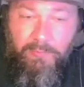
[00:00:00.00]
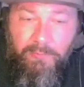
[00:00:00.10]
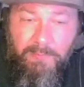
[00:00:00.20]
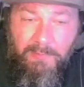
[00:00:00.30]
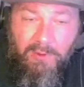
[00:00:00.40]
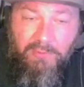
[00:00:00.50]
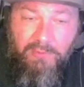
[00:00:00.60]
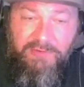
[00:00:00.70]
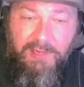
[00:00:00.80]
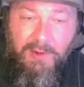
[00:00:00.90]
local
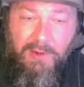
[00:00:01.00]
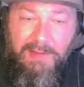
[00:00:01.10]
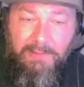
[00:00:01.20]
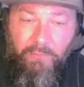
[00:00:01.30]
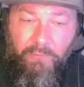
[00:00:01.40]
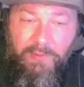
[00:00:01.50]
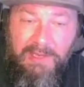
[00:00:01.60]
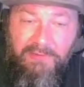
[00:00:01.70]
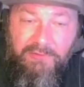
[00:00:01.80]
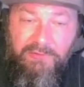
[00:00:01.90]
TO how they rule that,
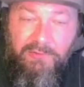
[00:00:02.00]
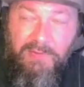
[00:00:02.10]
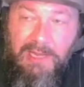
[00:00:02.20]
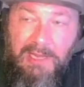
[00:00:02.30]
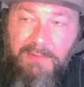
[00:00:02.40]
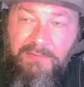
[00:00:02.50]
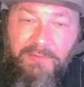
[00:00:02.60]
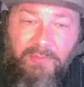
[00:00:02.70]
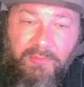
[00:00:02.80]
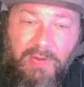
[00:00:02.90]
so you're not
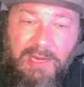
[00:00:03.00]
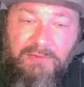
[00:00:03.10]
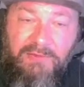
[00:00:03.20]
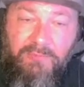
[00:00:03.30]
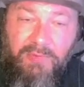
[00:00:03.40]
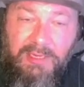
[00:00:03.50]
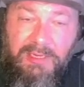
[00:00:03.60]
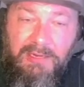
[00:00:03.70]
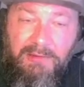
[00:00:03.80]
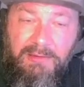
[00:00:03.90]
surprised. Bring it
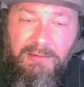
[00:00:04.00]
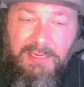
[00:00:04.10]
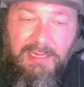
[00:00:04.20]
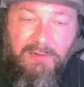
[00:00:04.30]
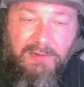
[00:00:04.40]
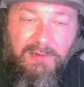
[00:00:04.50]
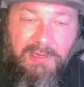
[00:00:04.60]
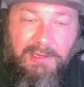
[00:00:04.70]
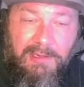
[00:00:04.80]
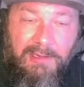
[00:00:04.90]
in thinking you're gonna
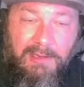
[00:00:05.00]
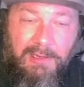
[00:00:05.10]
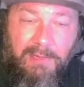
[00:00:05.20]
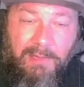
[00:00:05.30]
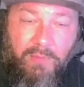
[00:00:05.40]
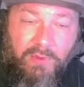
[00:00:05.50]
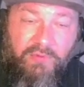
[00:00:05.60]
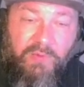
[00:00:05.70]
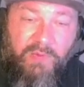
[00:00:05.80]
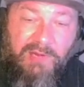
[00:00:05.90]
pull this
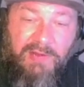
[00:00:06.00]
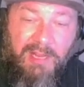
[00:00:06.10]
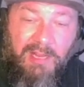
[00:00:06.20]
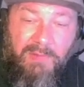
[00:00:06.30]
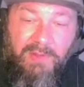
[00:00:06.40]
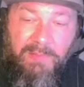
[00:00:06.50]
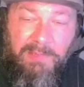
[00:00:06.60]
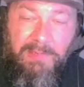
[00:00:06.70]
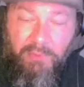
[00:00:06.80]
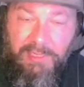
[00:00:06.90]
weird combo that
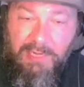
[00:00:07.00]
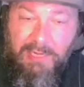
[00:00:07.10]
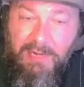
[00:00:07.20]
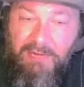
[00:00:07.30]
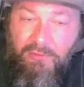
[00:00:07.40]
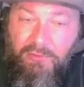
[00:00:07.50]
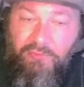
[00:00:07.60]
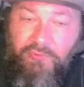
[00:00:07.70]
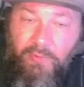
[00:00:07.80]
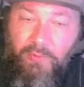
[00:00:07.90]
people on the internet told
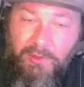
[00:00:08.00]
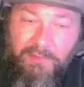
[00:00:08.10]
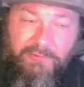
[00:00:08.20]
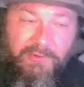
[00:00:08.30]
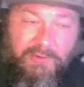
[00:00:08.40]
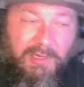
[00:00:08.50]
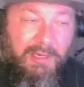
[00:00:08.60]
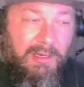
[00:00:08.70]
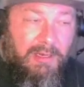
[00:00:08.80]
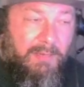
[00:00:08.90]
you works,
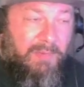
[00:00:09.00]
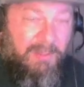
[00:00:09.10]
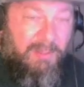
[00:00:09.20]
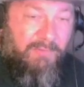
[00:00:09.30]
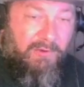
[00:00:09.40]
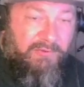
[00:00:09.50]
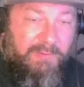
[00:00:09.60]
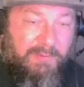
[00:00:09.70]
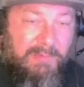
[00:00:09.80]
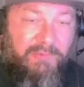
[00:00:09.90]
but you've heard some
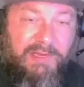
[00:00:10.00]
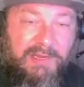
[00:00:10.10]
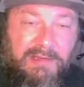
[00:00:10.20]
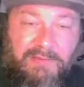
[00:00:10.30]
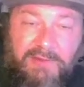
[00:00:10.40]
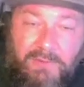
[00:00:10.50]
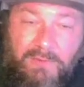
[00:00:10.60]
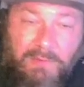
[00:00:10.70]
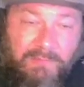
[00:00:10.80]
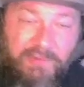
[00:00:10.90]
people say it doesn't.
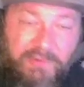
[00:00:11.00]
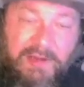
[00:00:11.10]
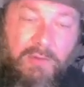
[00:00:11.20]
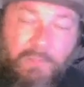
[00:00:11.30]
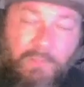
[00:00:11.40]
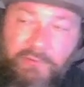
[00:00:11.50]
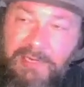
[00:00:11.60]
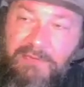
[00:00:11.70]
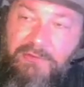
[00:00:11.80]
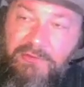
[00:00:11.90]
Well, if your TO rolls
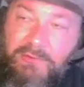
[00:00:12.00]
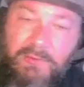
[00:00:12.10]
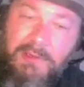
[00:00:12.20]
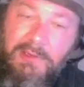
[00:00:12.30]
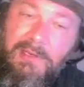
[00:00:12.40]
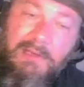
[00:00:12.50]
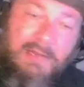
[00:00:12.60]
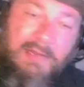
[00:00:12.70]
against you, now your